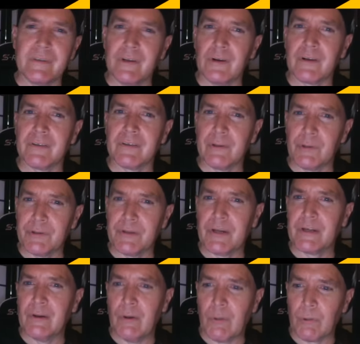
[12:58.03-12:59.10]
you know, because they were
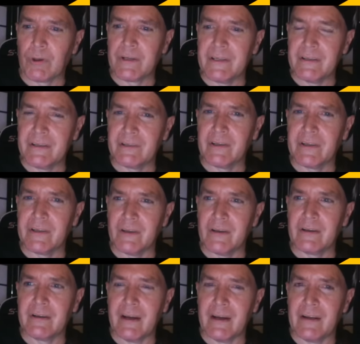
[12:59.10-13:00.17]
young and horny and like
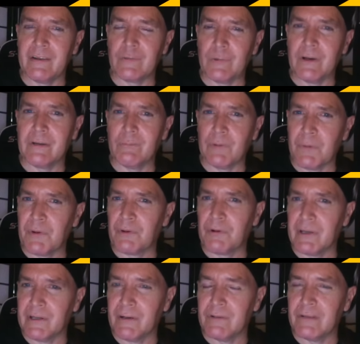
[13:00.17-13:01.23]
young guys want women
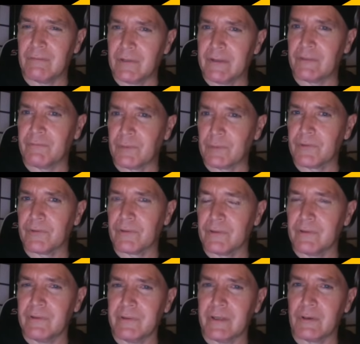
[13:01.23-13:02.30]
around and vice
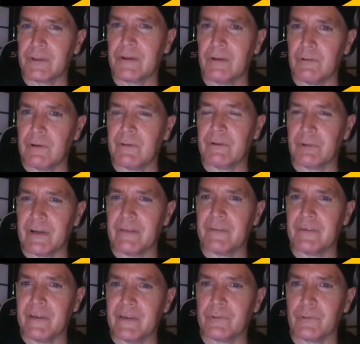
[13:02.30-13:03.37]
versa. You know, young women
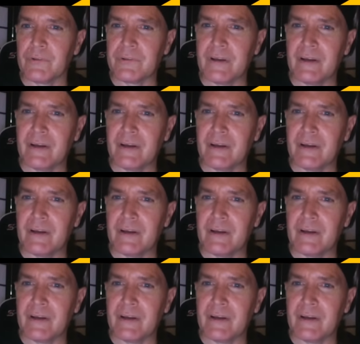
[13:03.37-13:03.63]
gravitate towards